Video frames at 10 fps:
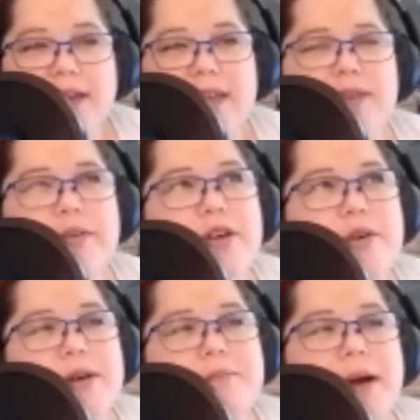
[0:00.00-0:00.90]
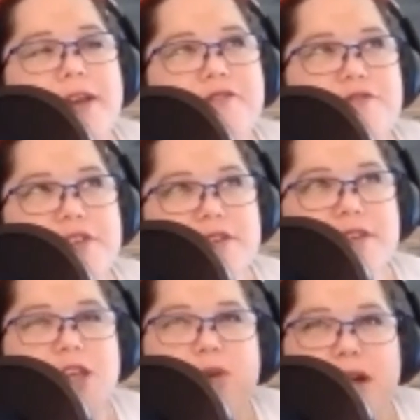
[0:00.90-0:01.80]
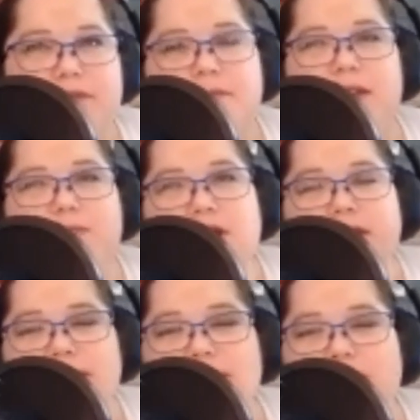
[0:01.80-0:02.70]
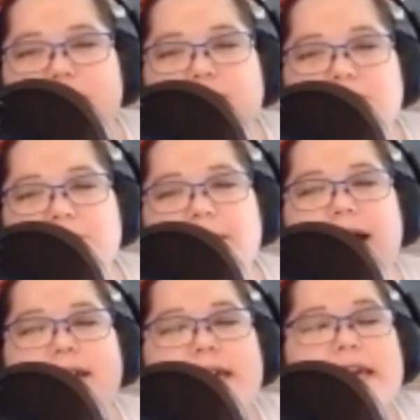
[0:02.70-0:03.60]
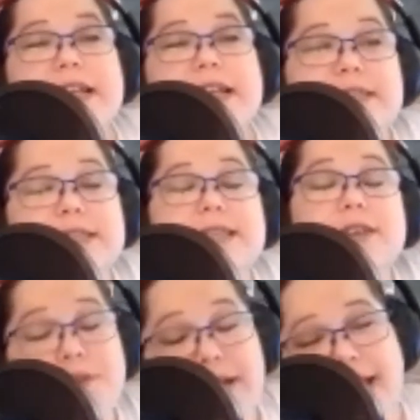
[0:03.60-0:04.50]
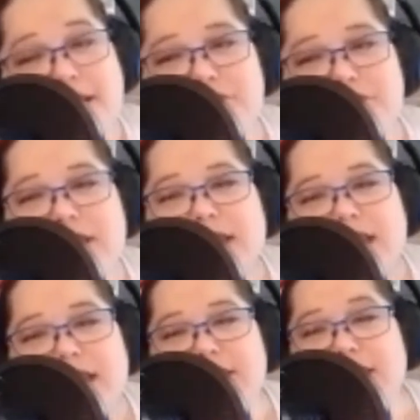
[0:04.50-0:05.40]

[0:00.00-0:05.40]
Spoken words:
even though it might feel like you haven't made progress, you can look back and see that you have. And then,